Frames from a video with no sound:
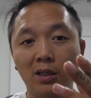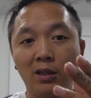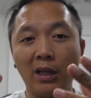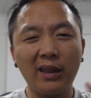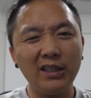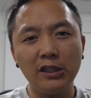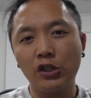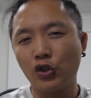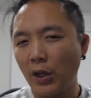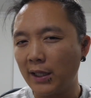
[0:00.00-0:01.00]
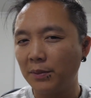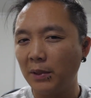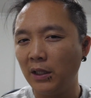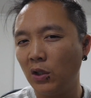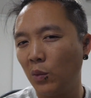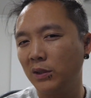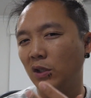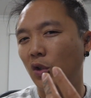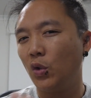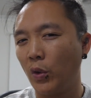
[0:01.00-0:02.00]
nothing distracts me, no one's
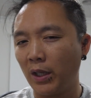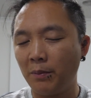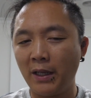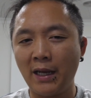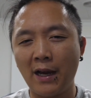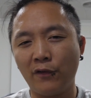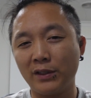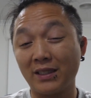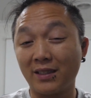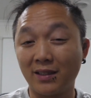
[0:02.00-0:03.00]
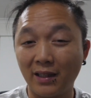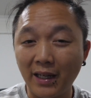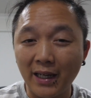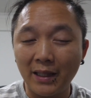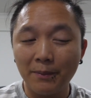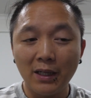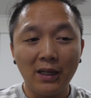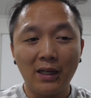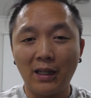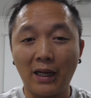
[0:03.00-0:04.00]
annoying me, everyone's asleep,
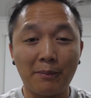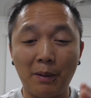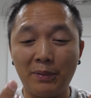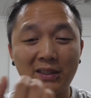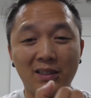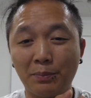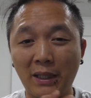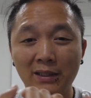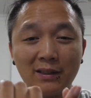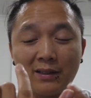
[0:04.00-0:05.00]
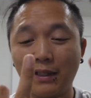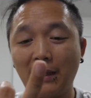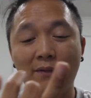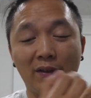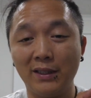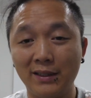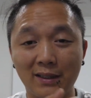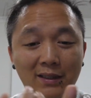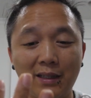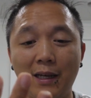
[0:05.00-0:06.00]
like my business partner's asleep, Philly's
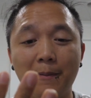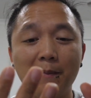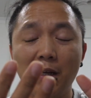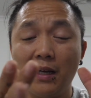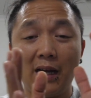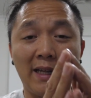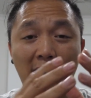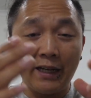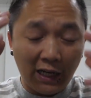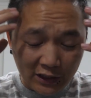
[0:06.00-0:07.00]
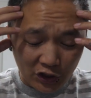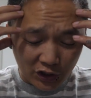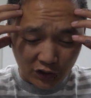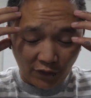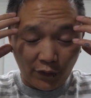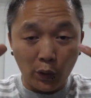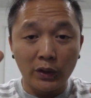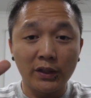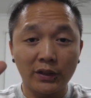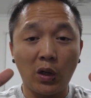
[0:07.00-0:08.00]
asleep, and I could just
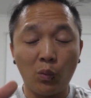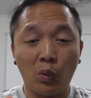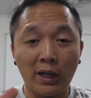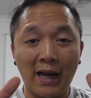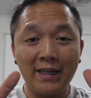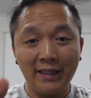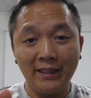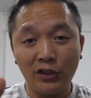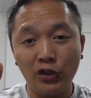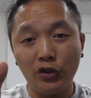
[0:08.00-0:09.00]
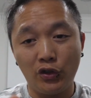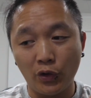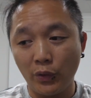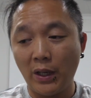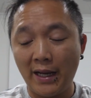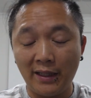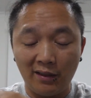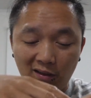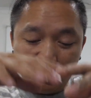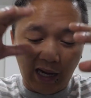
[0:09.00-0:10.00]
focus on what I need to do,
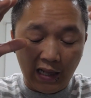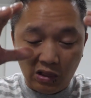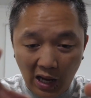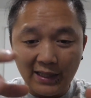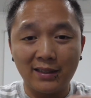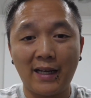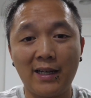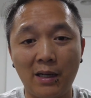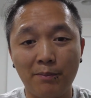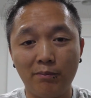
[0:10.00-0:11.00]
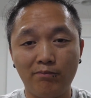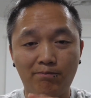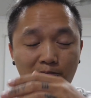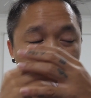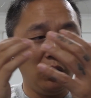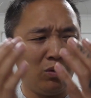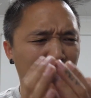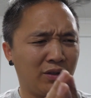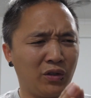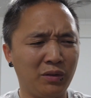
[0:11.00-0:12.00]
and I like staying up. Oh,
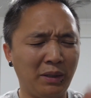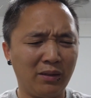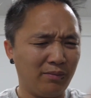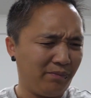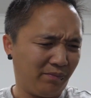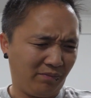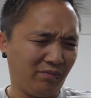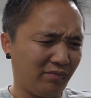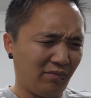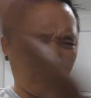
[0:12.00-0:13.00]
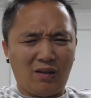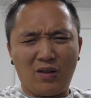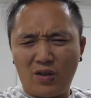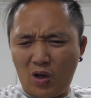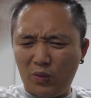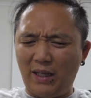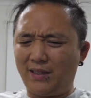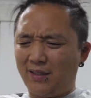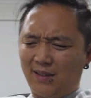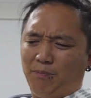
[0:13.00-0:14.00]
excuse me. Yo,
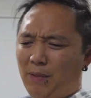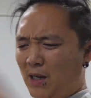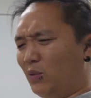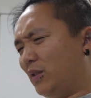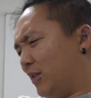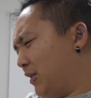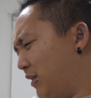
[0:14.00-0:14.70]
that smells.